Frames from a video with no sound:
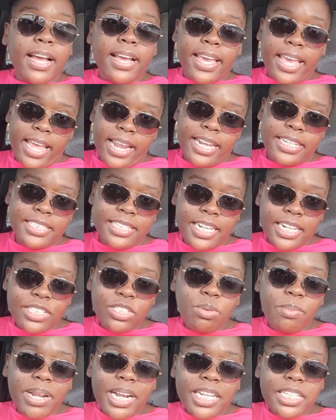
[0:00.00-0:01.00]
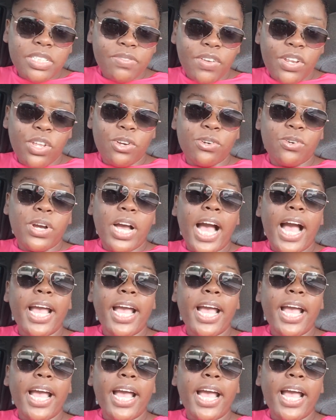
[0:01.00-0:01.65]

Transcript: Again, I said this in my last video,